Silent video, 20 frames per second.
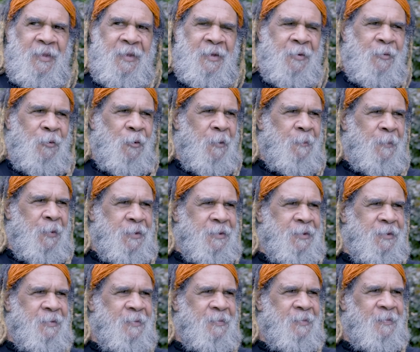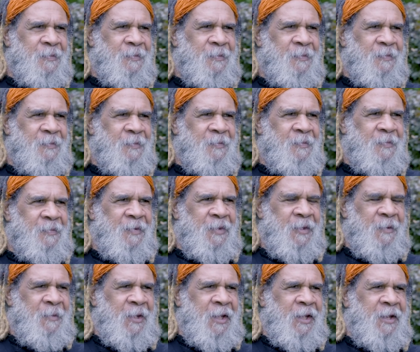the corporates,
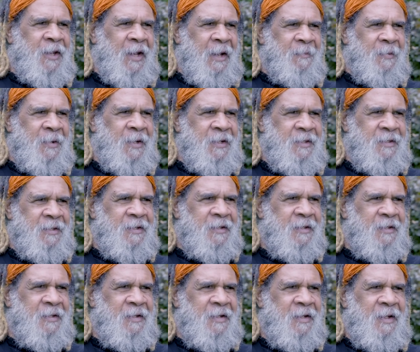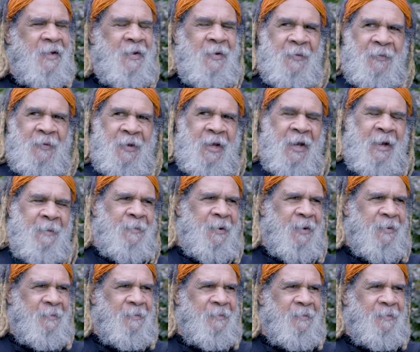the big companies, the government.